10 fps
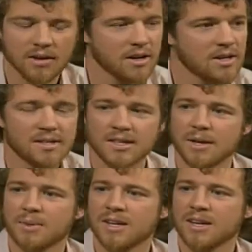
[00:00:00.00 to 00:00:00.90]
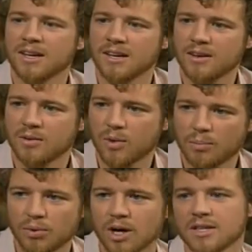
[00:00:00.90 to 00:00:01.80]
Honestly, I mean,
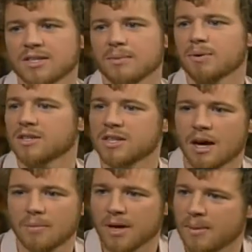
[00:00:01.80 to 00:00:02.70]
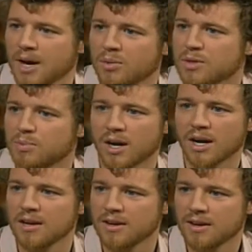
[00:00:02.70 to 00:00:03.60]
what brought us up on the top of that mountain was
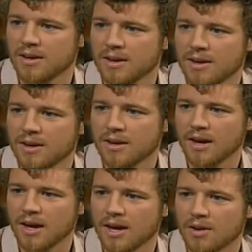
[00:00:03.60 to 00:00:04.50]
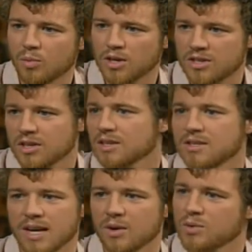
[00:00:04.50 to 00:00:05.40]
pride. And what took
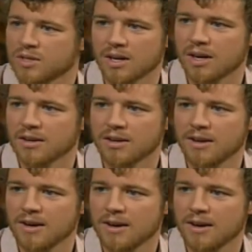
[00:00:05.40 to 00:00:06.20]
us down was God.